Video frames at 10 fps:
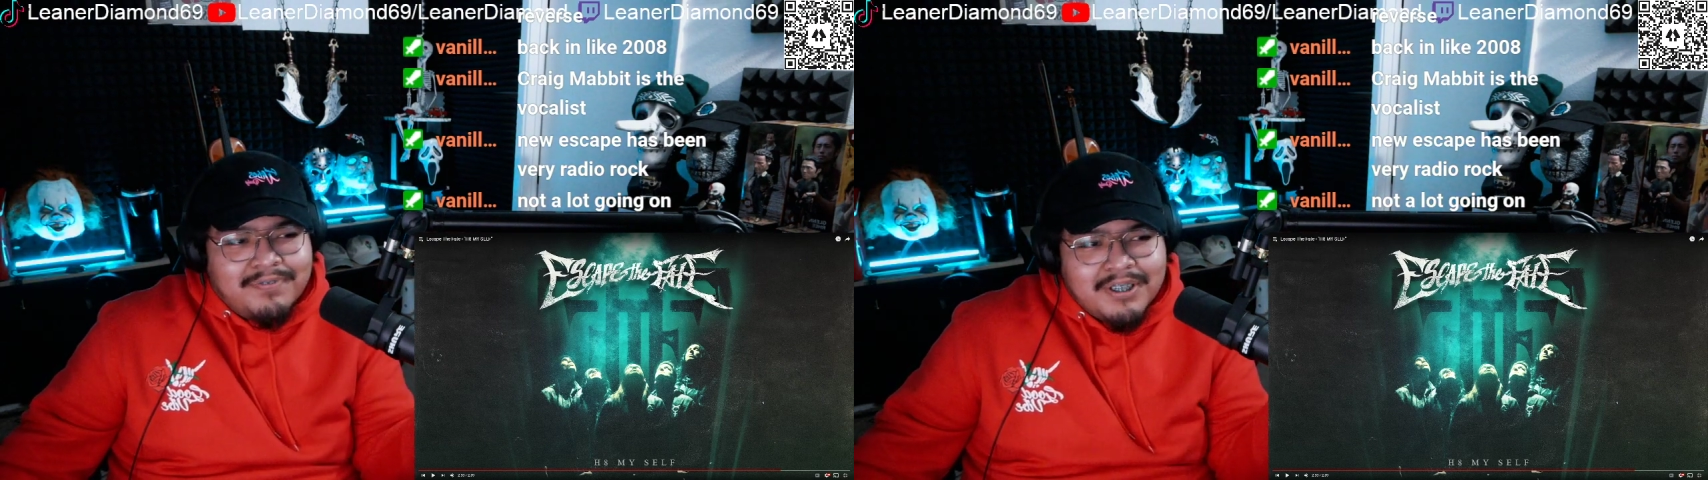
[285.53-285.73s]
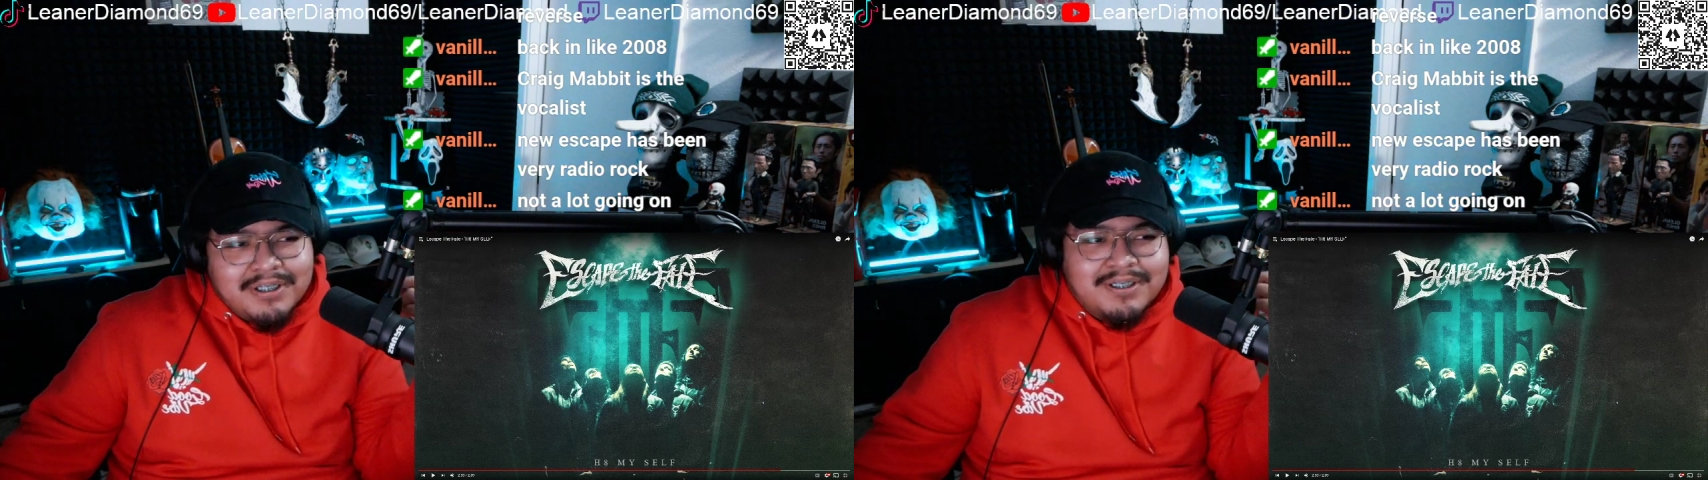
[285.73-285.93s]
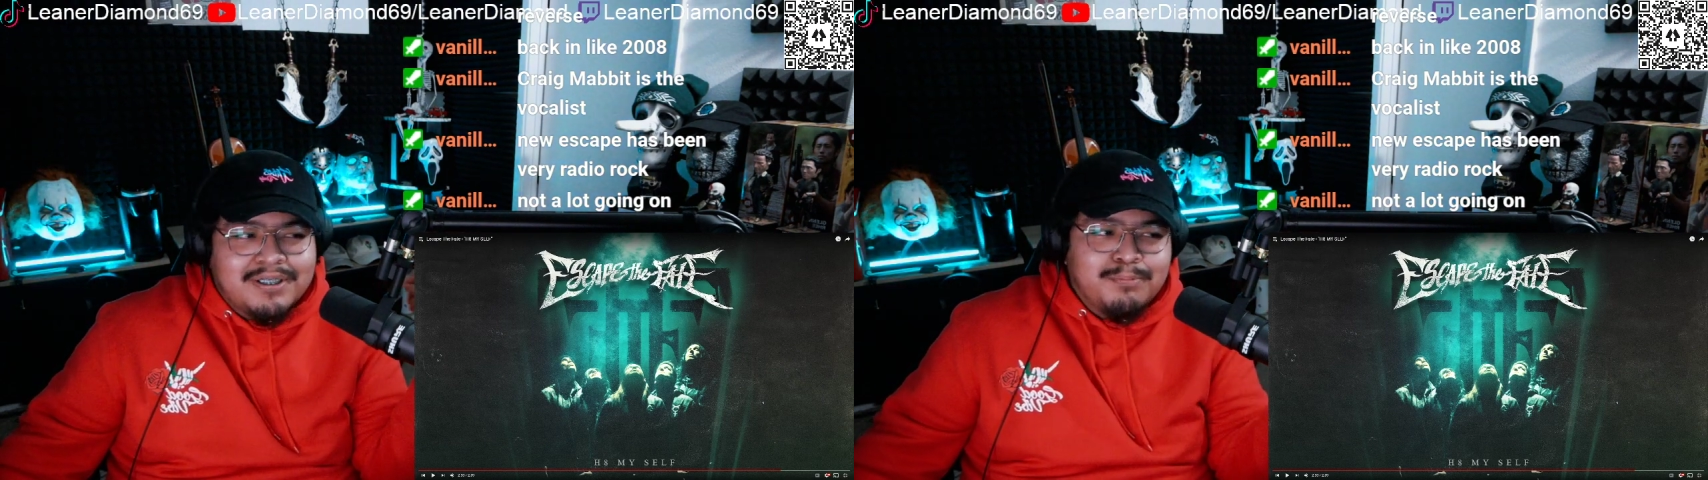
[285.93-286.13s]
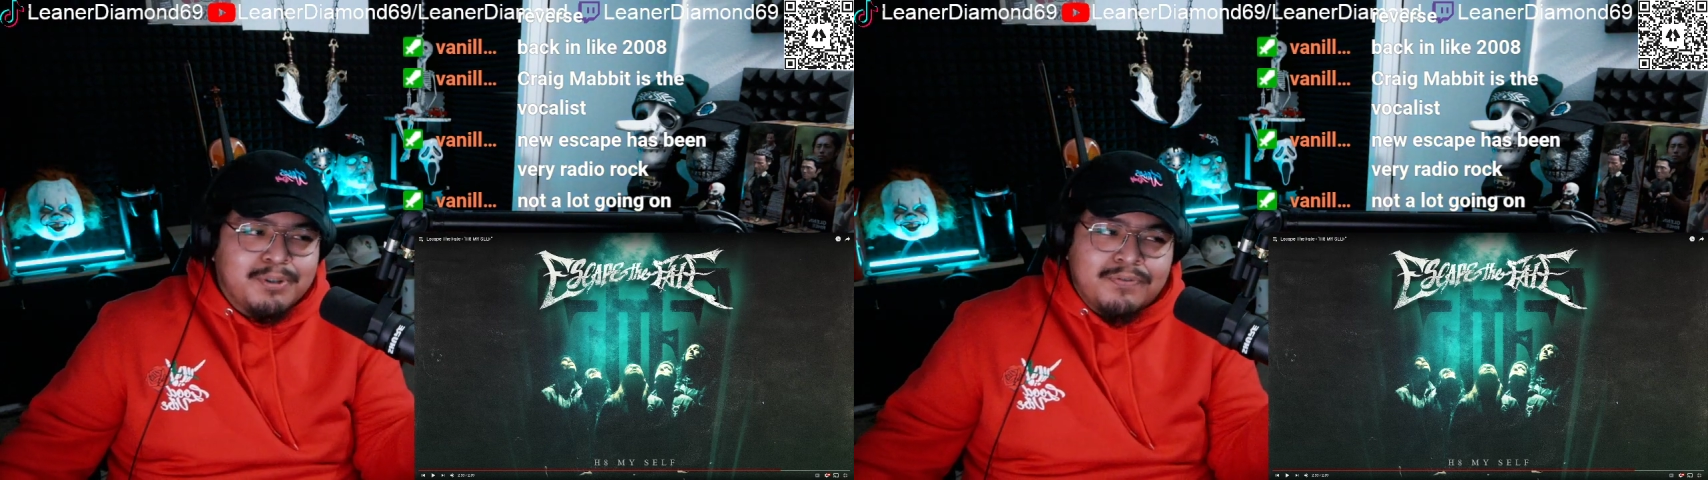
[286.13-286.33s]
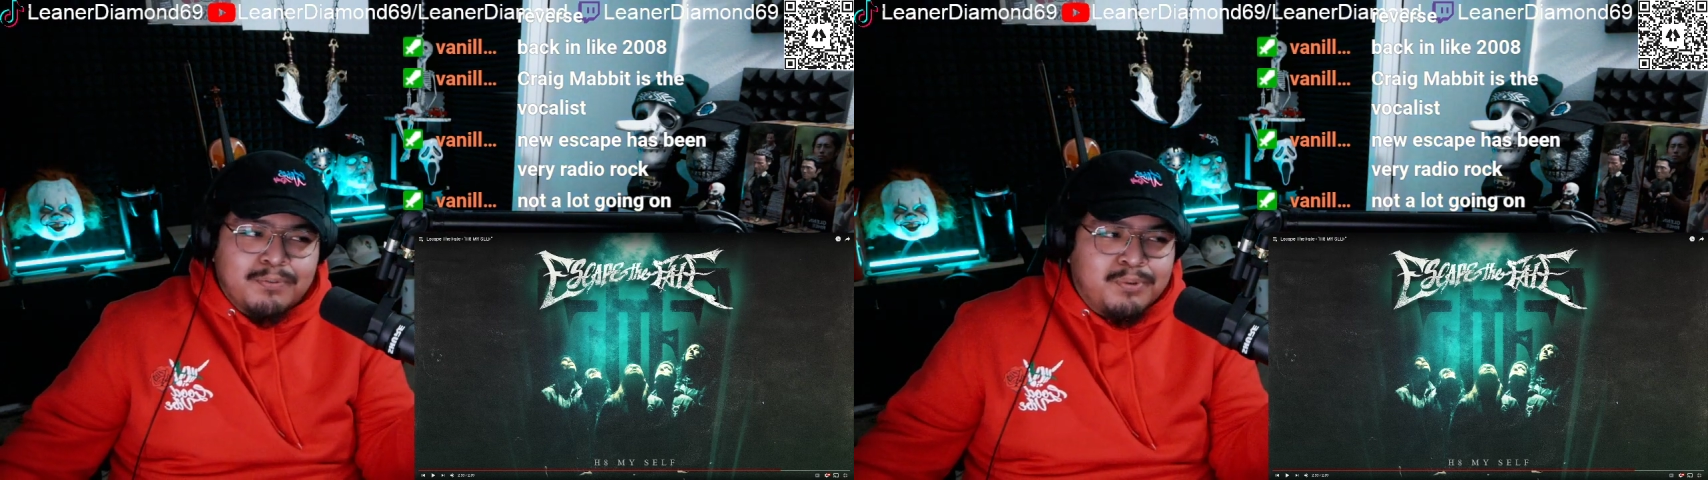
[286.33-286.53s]
very
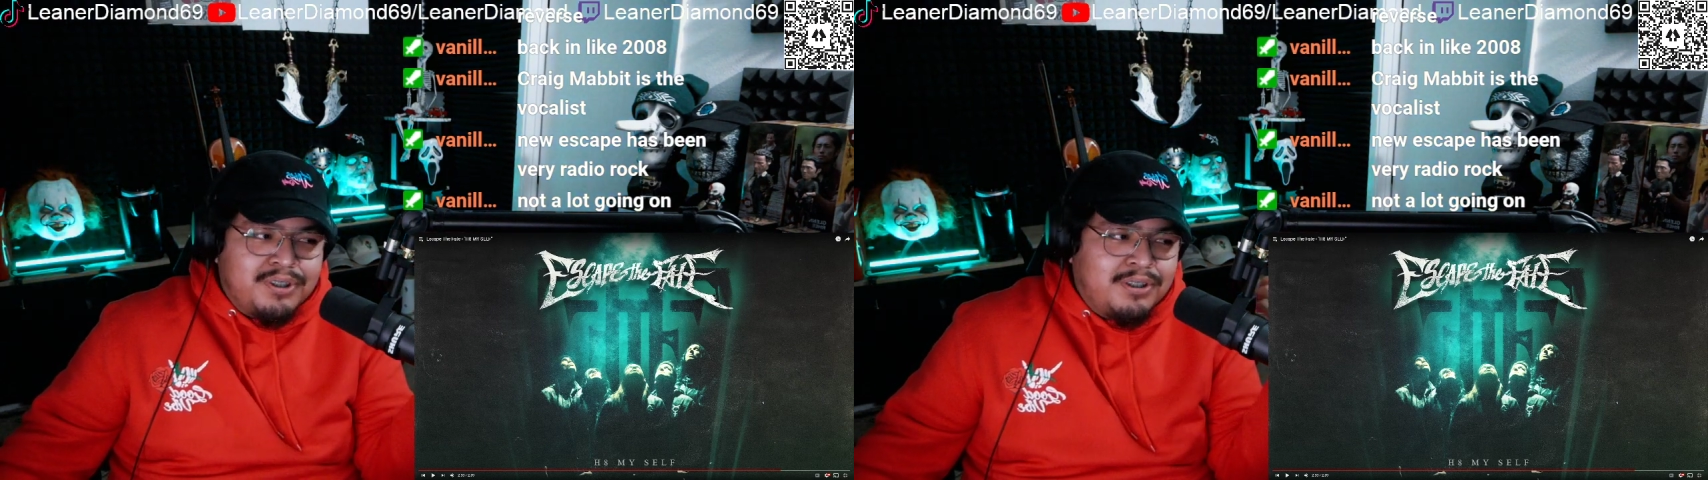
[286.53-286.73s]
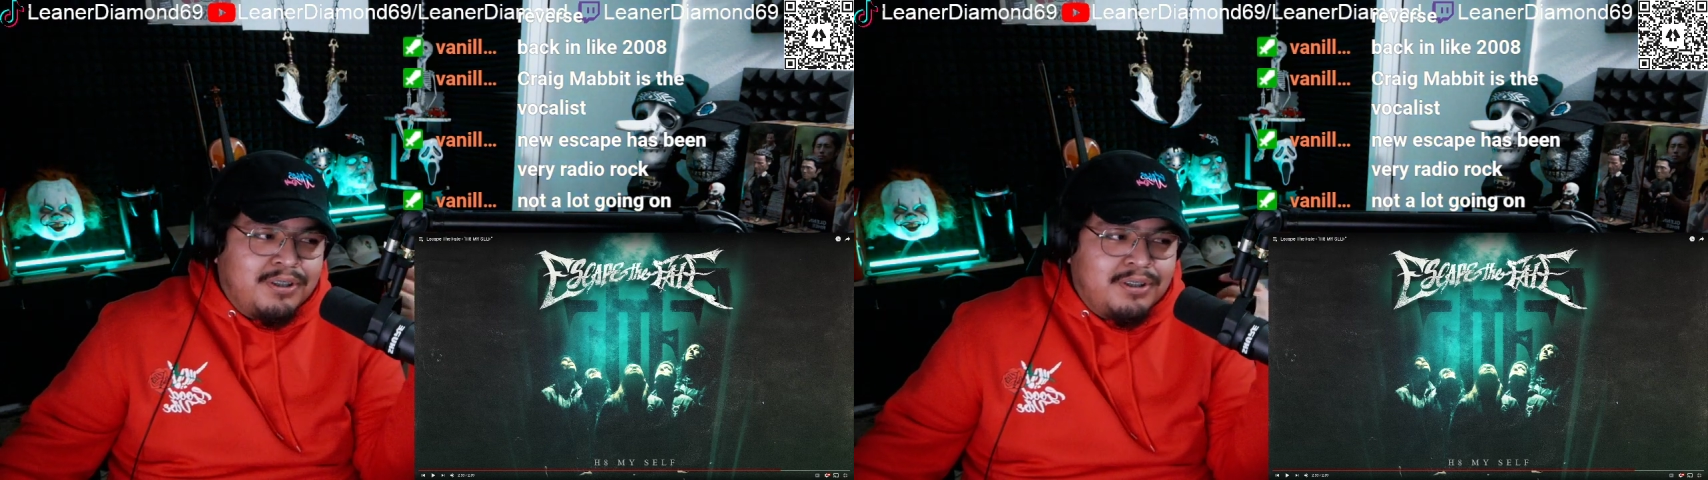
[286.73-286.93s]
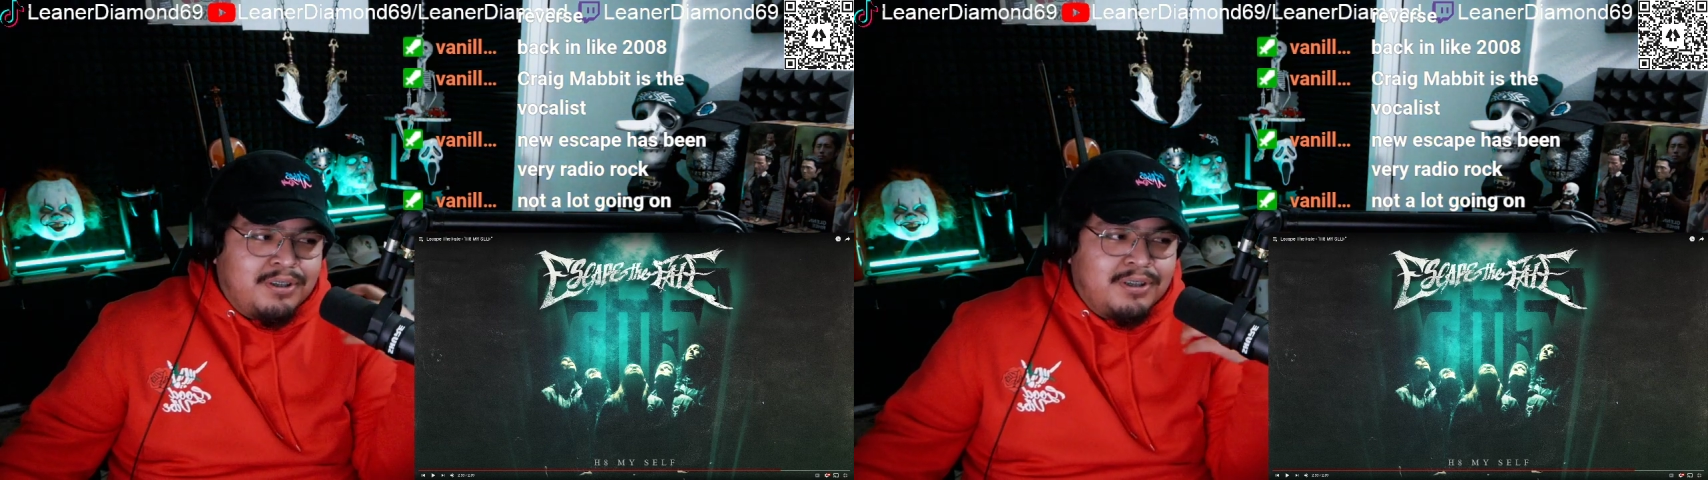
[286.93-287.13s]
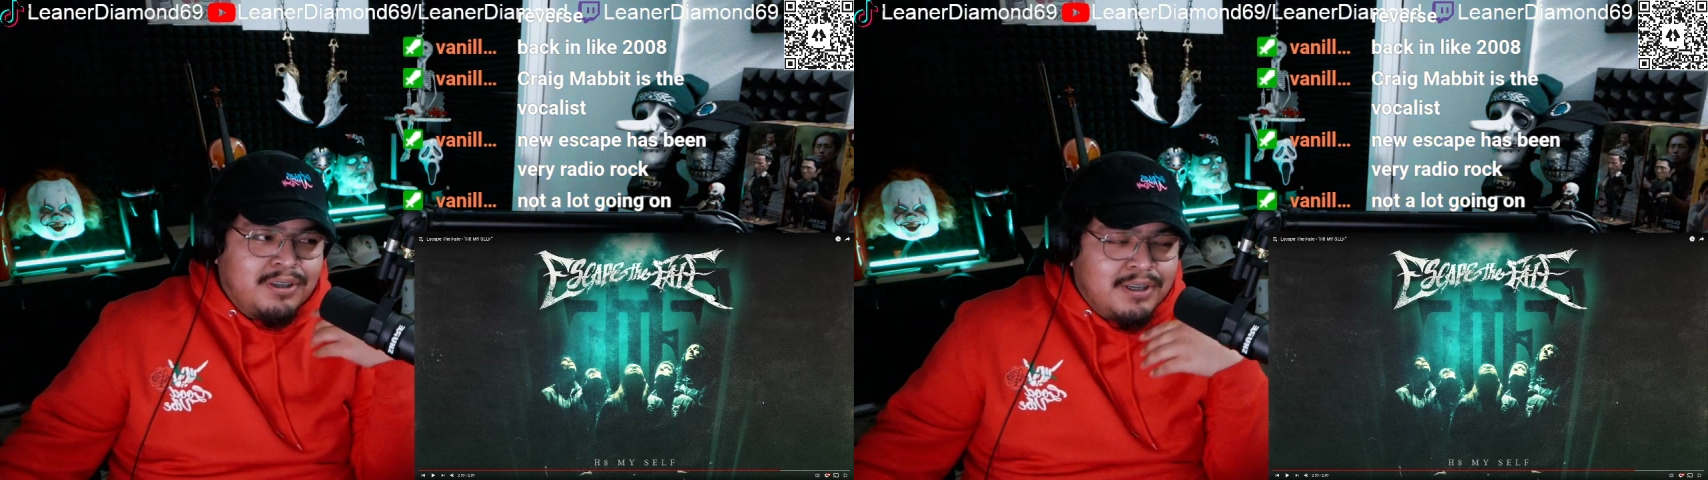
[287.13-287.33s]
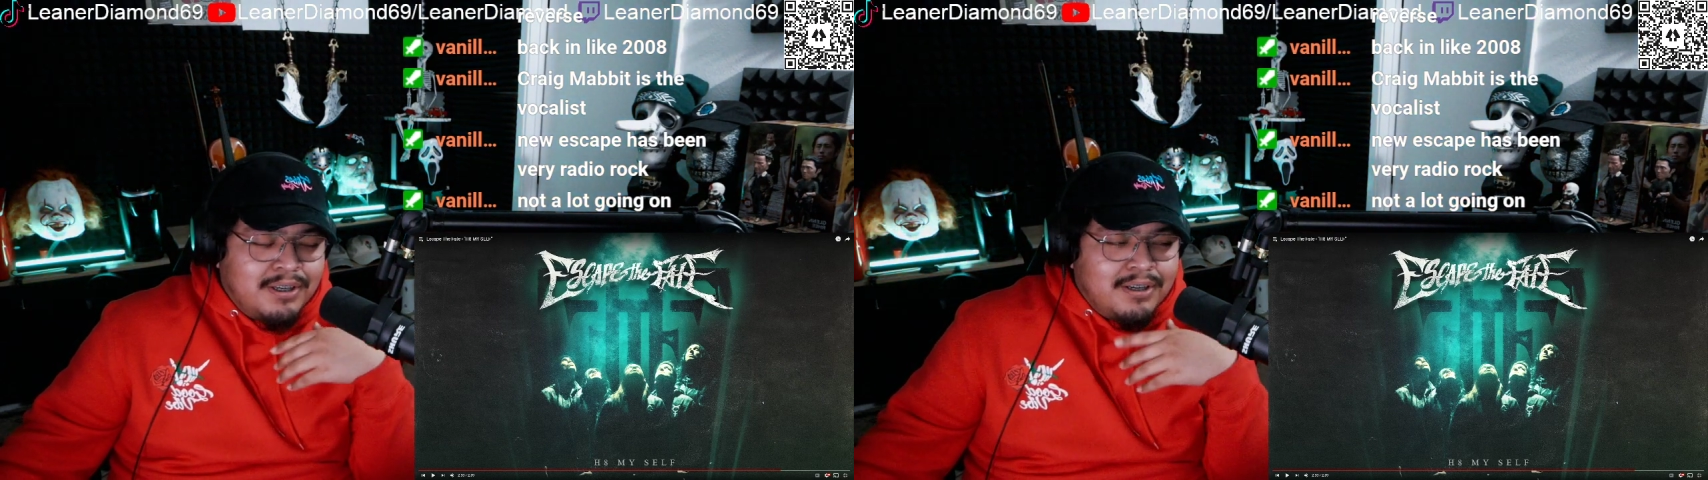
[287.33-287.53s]
similar from one another.